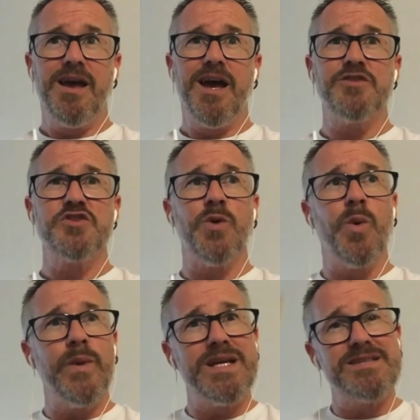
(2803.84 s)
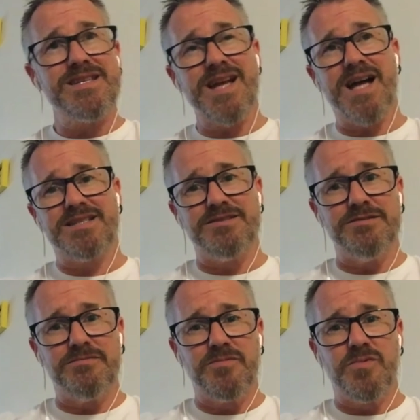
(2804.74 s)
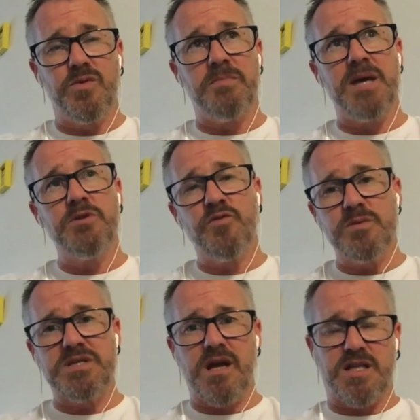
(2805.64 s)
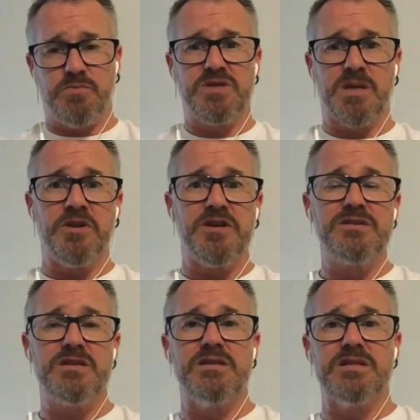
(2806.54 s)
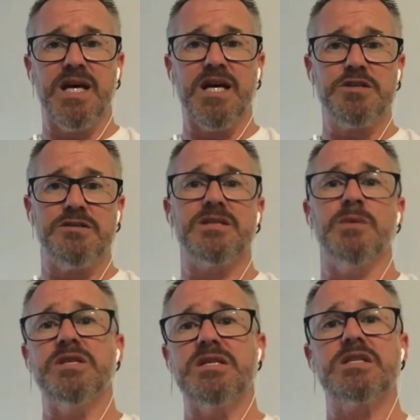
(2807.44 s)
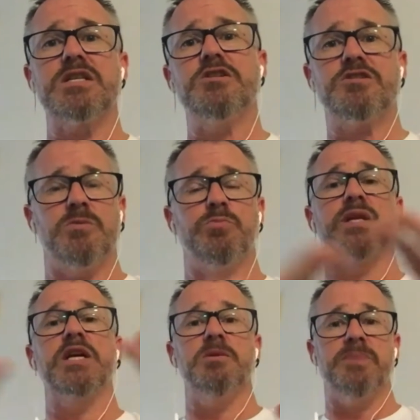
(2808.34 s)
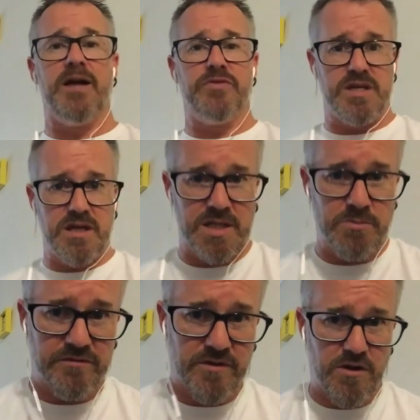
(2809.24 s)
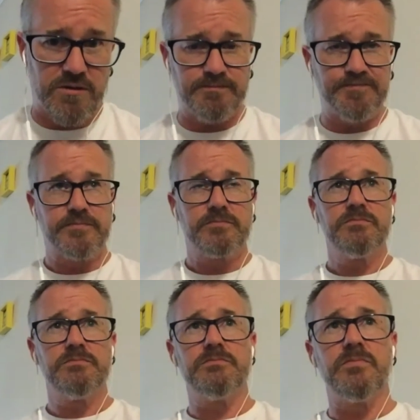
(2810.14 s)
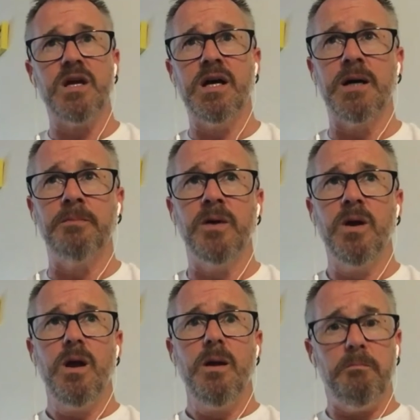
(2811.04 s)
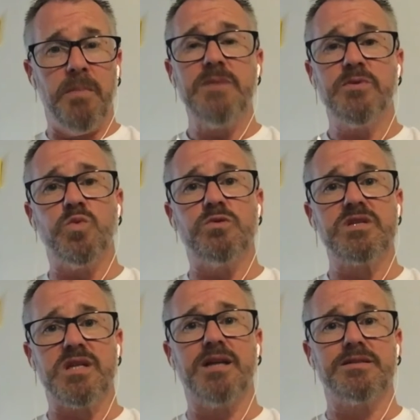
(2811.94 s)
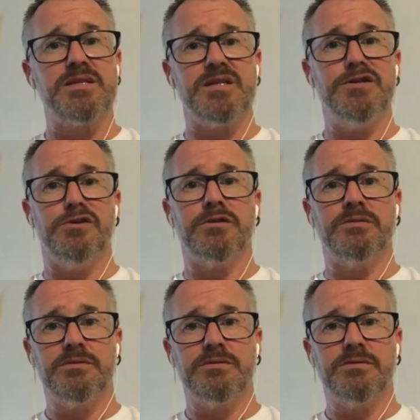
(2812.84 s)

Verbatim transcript: And so when we can start to, maybe if we start to put some of those things in action, some of this teaching, bringing about the kingdom of God, um, maybe we'll start to see God.